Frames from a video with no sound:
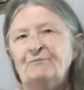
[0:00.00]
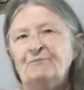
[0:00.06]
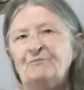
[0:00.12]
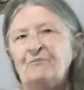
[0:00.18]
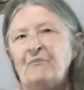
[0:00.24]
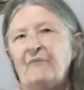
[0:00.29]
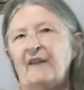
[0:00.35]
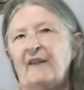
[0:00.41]

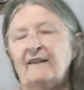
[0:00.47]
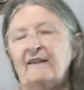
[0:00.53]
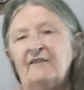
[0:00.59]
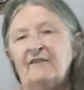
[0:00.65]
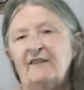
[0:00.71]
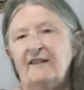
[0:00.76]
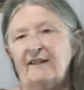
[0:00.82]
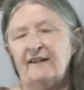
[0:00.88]
And at
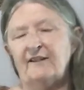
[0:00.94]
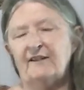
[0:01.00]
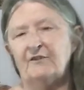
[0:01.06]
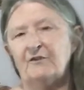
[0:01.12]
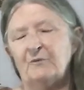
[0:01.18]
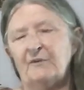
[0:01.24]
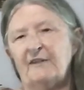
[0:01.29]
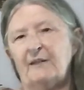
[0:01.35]
the end,
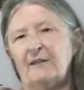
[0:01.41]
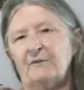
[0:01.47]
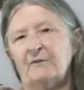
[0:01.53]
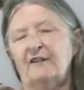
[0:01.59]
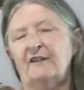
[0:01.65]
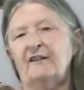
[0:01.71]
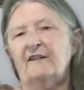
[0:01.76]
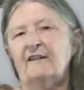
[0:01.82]
when they were
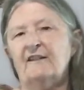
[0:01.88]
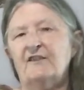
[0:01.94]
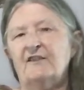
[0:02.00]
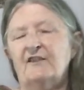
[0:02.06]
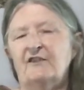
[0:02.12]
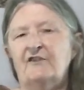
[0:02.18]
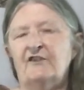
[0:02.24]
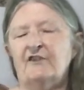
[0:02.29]
done, I
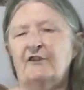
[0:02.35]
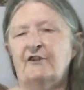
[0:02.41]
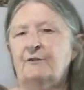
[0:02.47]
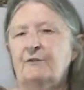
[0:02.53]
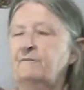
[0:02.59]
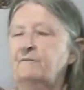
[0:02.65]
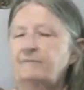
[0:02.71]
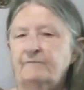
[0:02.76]
said,
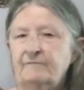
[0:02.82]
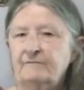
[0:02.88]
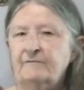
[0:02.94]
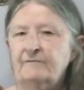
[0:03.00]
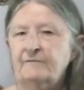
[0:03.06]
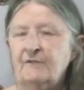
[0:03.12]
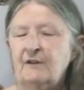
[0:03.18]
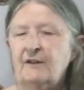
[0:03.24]
so
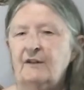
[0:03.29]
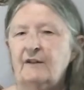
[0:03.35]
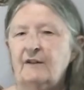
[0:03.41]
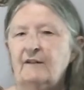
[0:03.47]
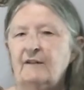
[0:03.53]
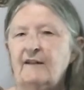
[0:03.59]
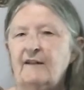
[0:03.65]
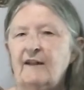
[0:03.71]

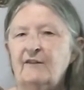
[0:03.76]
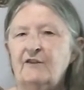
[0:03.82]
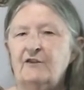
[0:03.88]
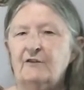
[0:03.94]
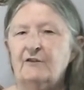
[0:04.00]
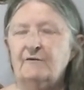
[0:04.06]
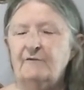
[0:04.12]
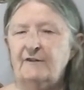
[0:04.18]
now that you're
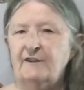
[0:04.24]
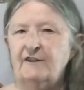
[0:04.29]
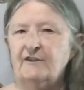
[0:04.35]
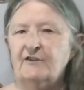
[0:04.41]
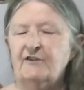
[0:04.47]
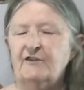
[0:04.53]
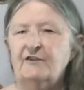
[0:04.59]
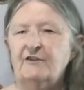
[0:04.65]

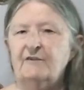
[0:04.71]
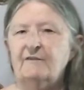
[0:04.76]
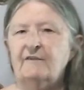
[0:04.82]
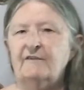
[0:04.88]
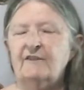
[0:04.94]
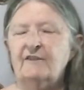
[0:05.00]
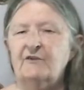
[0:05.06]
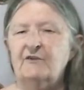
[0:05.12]
finished
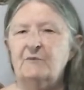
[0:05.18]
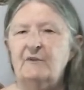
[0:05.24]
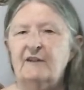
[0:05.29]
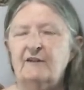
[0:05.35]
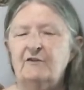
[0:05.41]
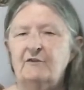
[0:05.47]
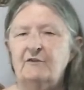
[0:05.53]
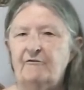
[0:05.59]
telling me how
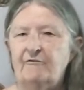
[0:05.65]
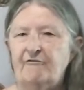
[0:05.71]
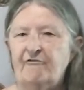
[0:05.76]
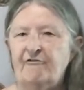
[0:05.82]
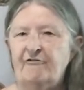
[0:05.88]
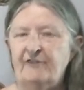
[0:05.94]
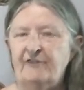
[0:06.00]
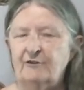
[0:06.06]
you
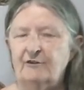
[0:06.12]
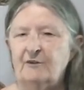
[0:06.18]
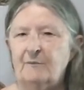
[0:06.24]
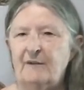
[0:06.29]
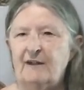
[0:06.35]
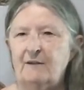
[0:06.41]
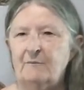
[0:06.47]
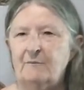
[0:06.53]
feel
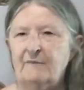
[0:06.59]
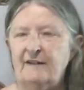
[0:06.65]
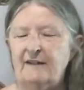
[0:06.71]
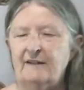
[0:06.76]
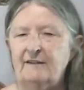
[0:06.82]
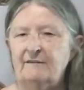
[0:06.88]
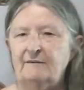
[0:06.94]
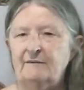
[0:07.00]
about
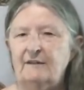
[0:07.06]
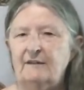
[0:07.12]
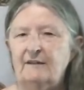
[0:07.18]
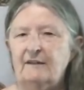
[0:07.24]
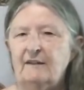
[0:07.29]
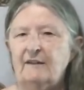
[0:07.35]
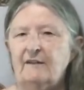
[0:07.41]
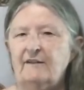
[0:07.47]
me,
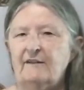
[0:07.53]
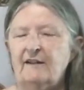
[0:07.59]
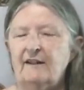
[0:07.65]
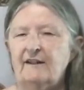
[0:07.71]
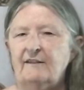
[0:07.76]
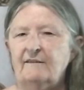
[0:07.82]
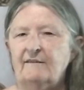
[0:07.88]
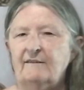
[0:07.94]

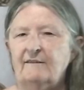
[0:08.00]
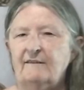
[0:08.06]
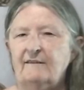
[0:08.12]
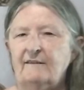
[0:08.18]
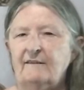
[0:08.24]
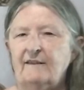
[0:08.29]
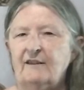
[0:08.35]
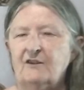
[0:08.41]
then
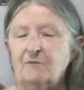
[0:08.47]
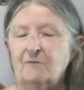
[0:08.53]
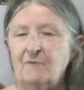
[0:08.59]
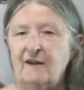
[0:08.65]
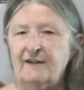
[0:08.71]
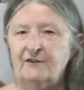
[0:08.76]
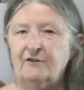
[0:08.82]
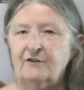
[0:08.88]
it's
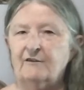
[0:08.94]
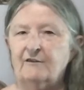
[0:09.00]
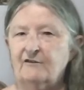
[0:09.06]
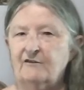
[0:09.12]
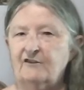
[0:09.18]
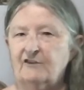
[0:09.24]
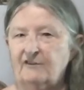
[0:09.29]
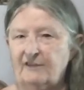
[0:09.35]
my turn
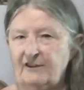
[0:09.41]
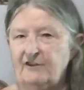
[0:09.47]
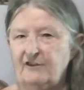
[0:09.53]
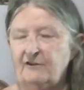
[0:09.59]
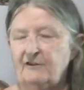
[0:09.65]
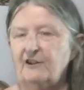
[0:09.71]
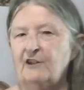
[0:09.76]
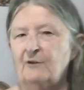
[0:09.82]
to let you
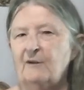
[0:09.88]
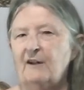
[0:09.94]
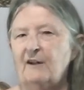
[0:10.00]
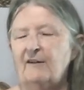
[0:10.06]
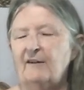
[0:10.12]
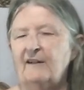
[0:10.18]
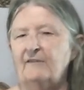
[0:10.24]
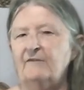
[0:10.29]
know how
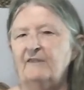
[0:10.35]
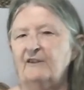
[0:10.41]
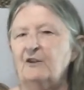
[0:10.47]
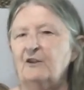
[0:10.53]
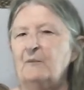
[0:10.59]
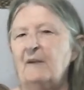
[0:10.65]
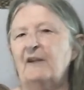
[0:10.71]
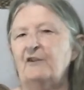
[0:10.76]
I feel
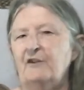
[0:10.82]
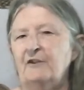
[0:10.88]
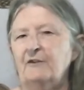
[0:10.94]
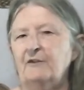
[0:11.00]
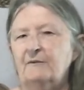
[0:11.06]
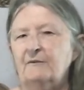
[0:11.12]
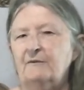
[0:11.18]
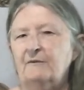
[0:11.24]
about you.
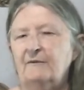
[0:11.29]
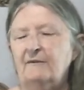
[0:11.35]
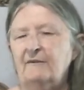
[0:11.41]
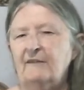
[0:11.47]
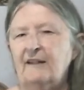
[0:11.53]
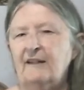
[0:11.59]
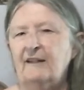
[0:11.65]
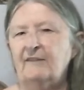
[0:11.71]

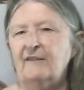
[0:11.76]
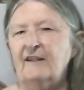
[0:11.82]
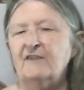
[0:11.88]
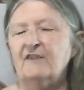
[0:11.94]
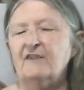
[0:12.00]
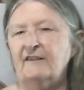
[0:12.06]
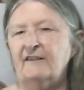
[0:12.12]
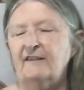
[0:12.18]
And they
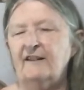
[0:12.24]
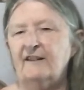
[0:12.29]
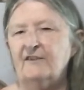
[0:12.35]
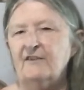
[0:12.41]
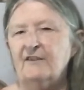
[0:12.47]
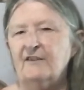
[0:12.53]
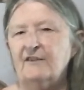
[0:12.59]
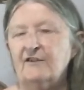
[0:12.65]
said yes.
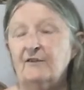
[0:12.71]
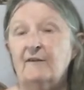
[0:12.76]
So I